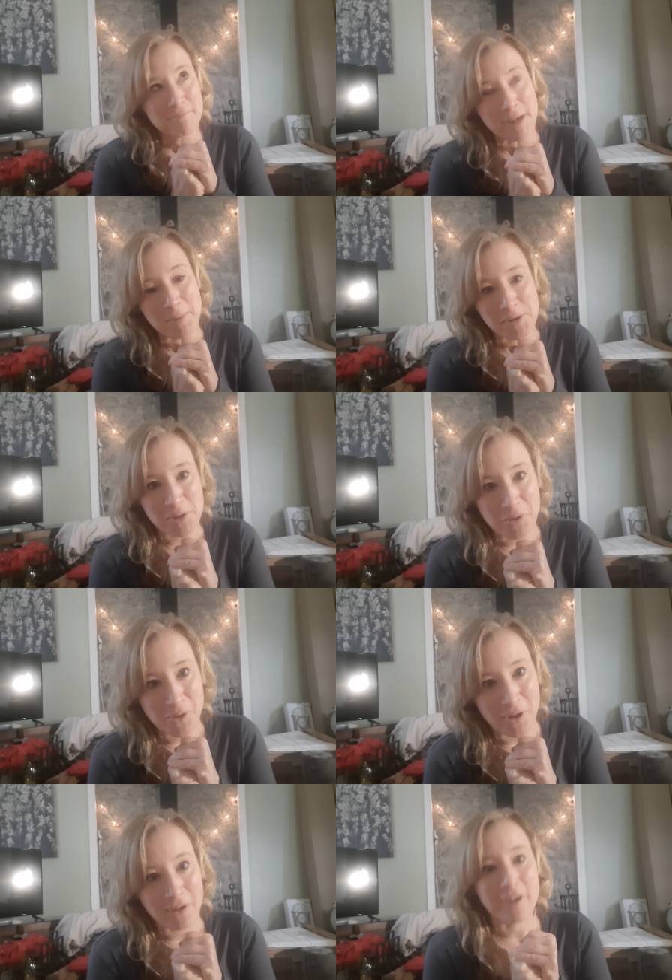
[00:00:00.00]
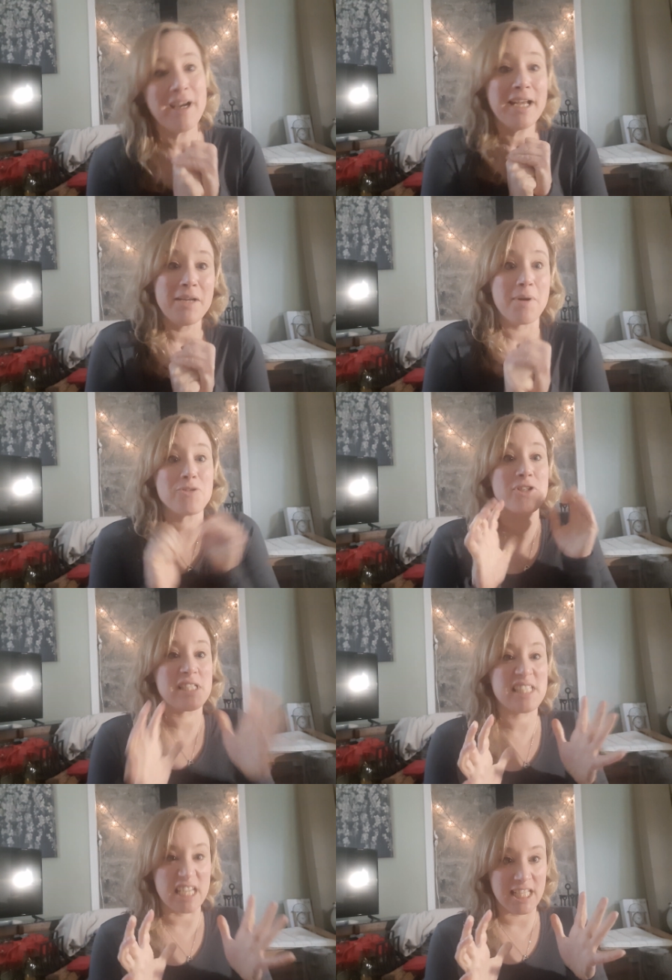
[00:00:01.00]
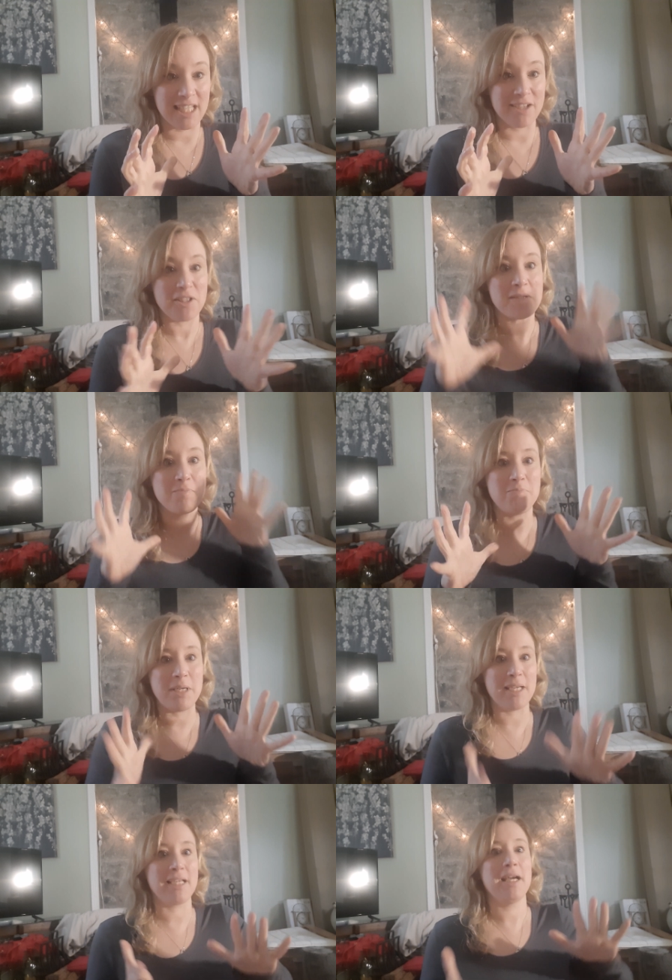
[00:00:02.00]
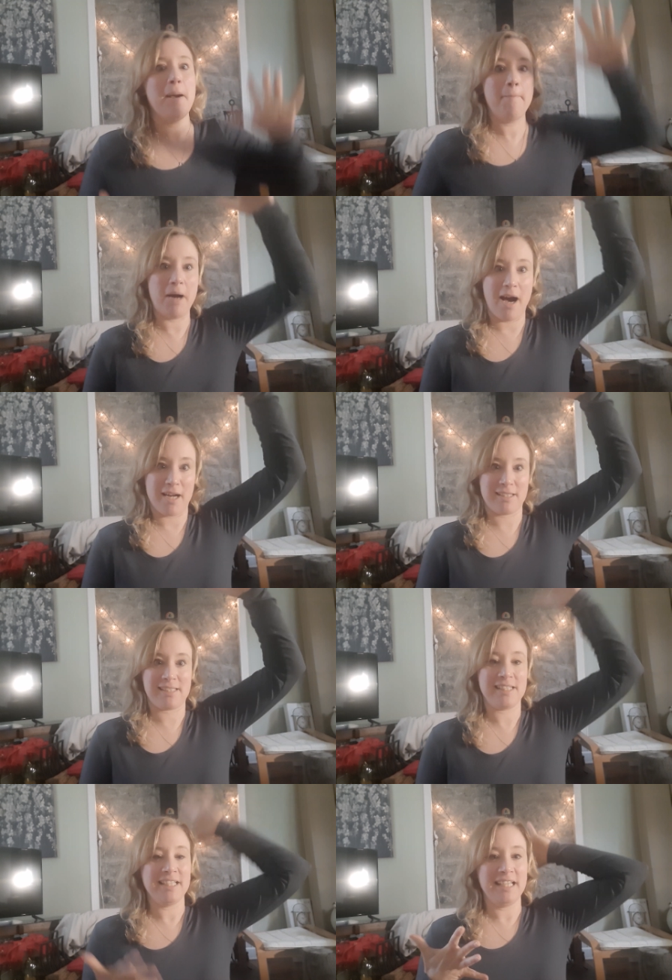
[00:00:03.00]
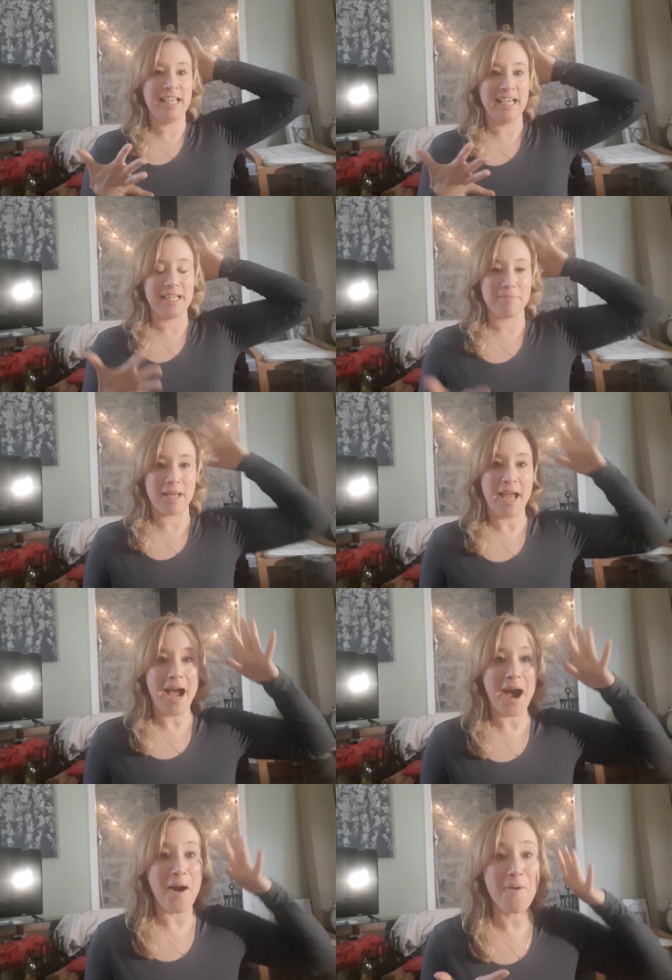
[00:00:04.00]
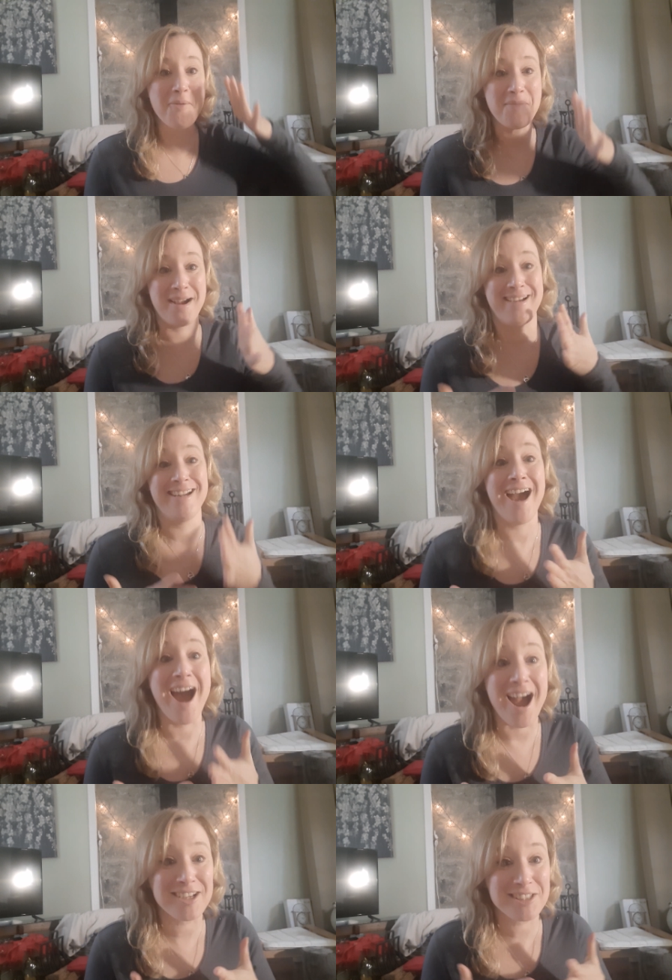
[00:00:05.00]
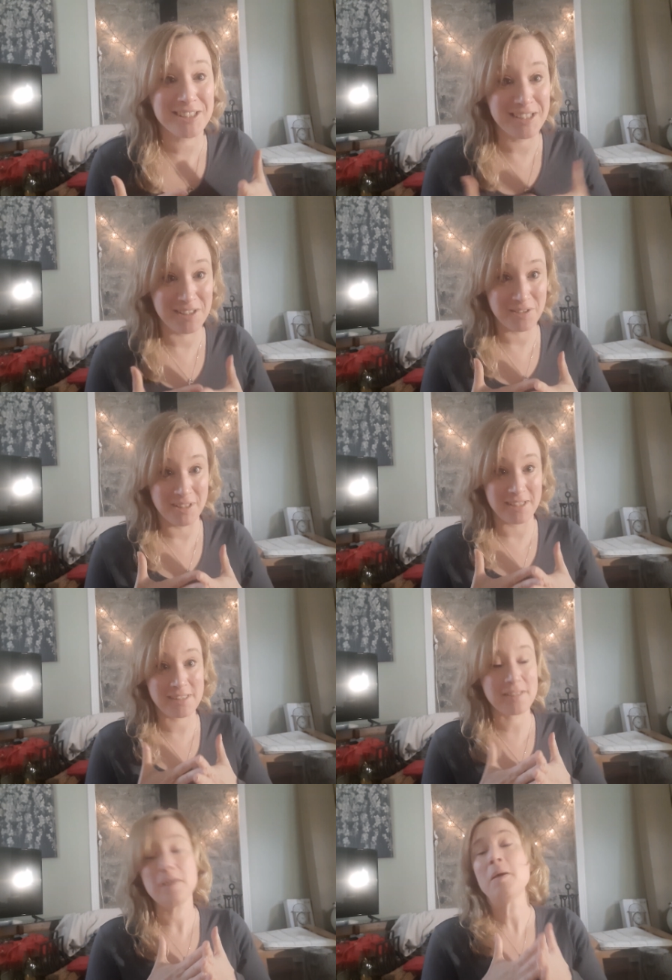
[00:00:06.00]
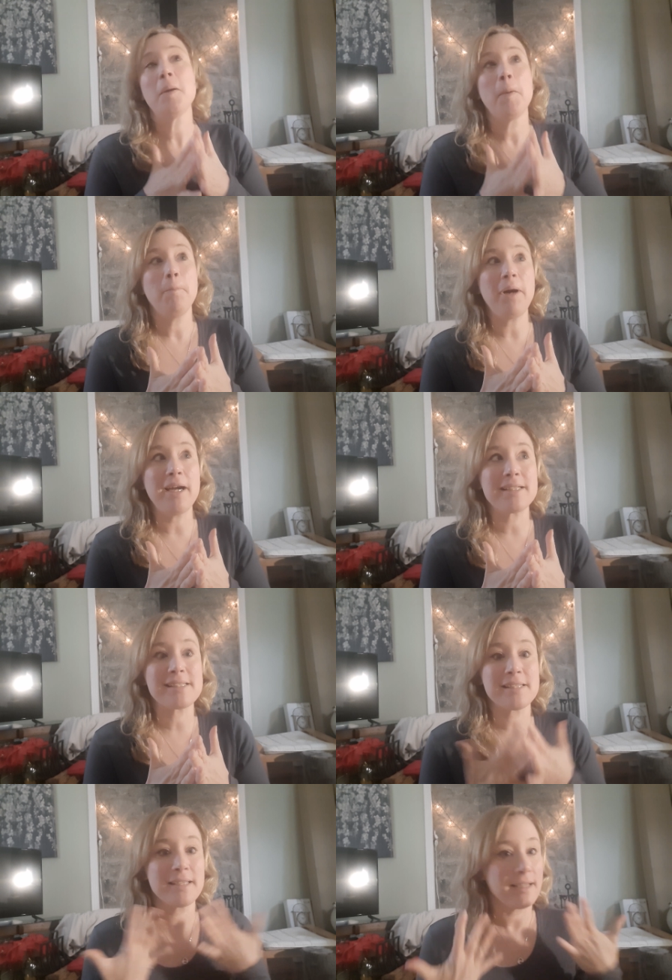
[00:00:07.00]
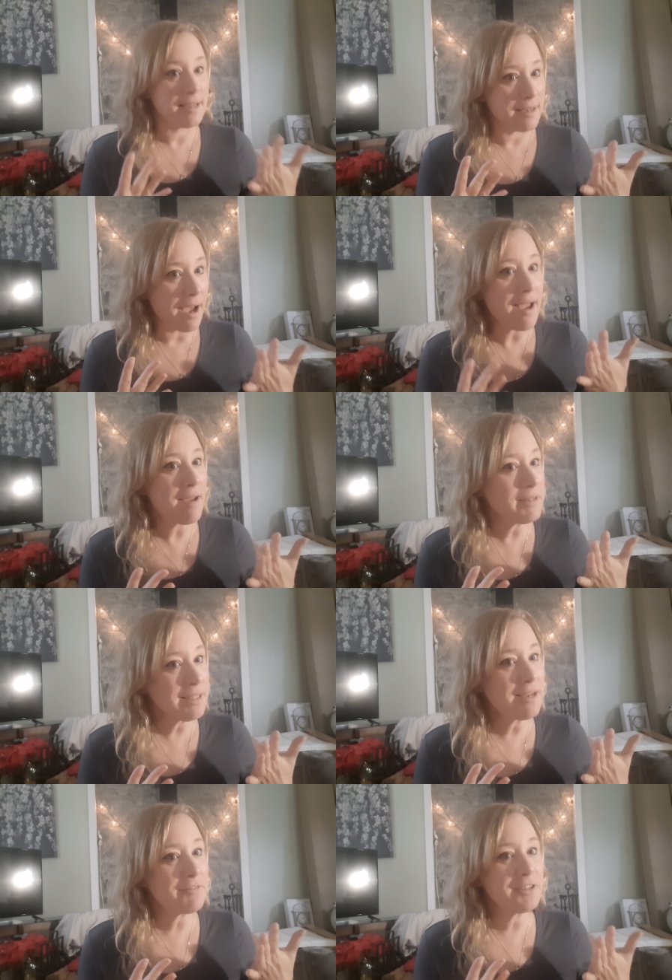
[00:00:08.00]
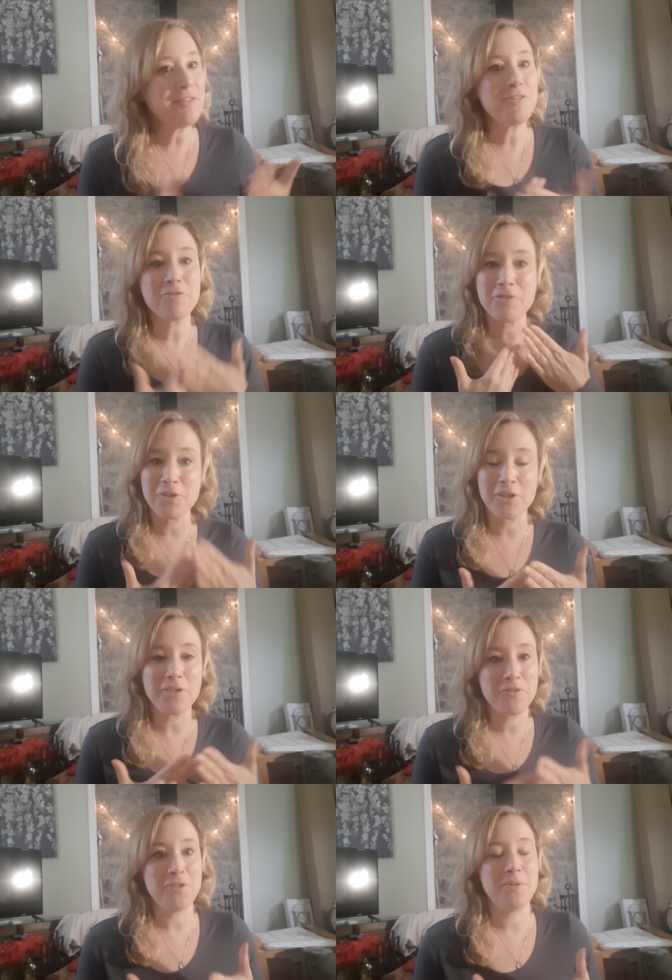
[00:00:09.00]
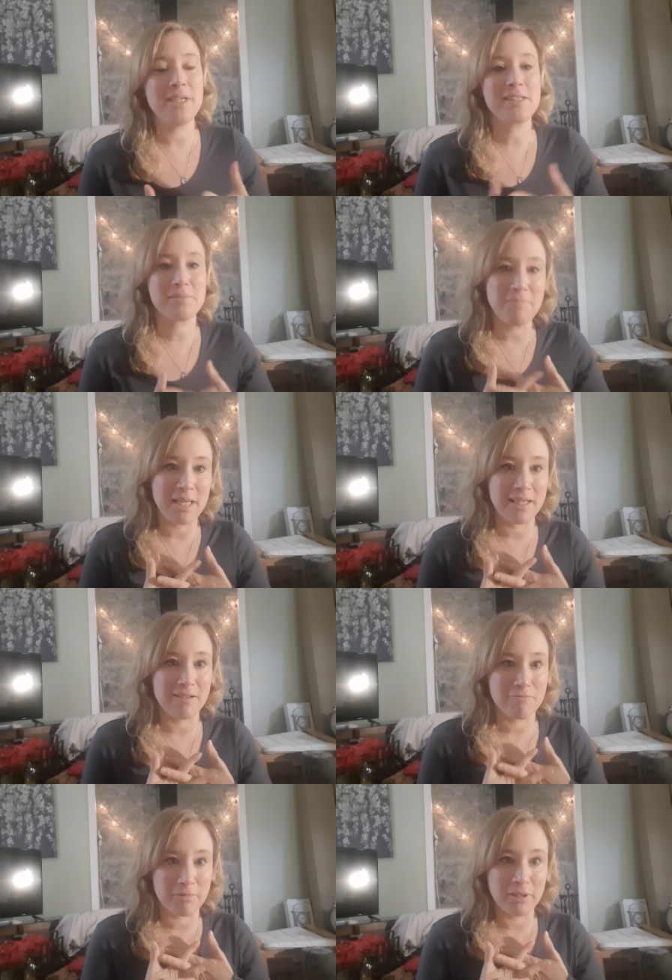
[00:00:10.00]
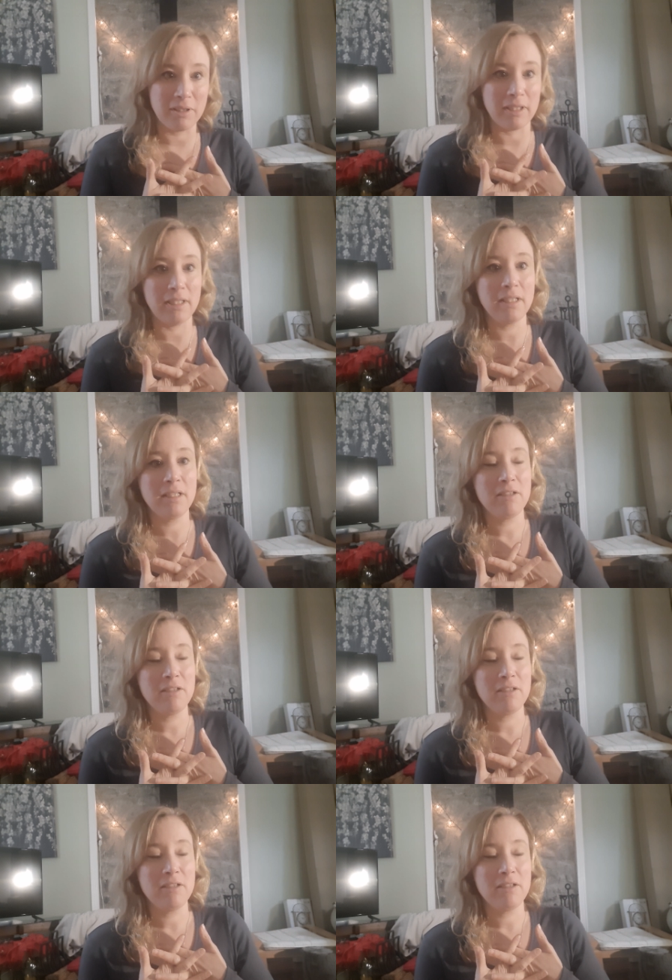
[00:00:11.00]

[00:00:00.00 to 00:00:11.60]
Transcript: maybe it was a little longer. Anyway, it was just sitting there, this big box. And I'm like, how am I gonna actually do this? But not having an oven for a few weeks made it really